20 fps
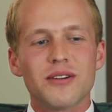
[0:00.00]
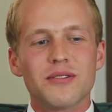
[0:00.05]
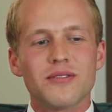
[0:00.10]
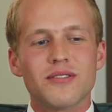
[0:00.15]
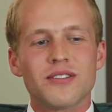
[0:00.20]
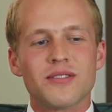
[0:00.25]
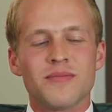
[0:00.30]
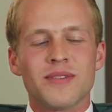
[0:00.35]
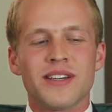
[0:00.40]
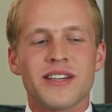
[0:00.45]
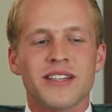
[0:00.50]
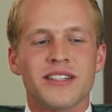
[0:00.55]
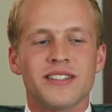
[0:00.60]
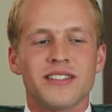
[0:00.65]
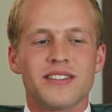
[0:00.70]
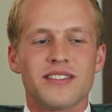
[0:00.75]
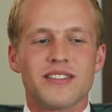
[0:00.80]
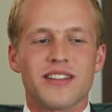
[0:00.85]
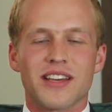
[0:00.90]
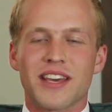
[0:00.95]
which
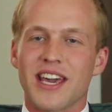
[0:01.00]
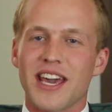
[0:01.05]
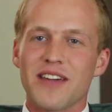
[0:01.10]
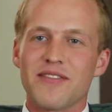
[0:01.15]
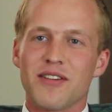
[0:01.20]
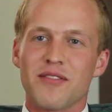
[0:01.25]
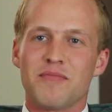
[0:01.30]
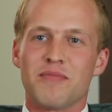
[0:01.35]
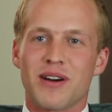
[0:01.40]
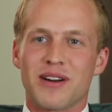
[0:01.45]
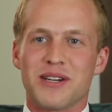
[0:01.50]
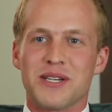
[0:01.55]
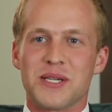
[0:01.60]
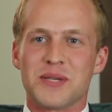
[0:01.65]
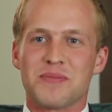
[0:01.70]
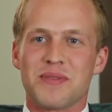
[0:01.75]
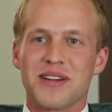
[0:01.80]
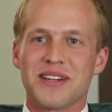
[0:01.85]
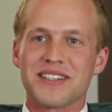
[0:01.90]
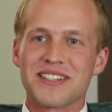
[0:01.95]
means the cave of
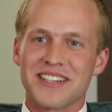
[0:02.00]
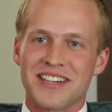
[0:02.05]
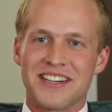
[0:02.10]
punishment.